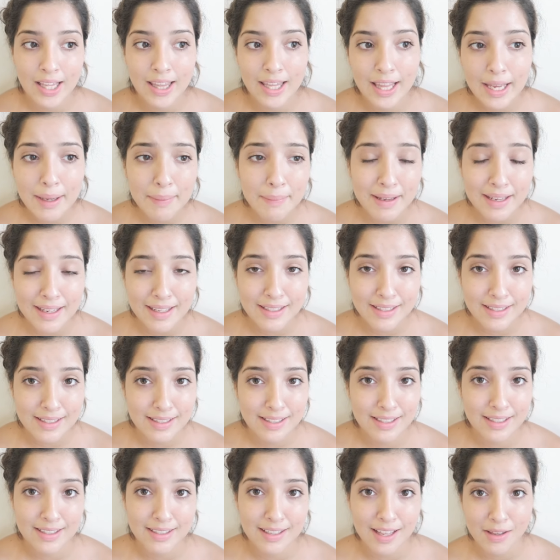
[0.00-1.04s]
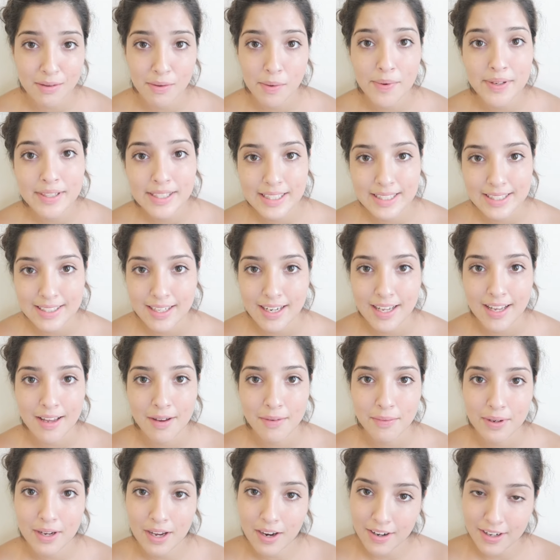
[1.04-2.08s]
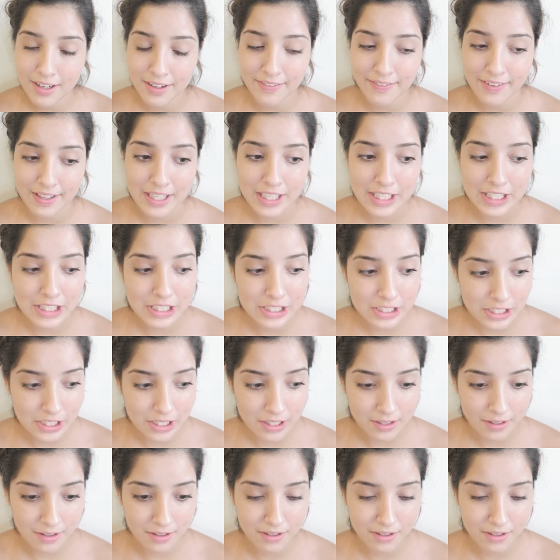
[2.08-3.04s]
like a mess, because that's what we did today and we already finished,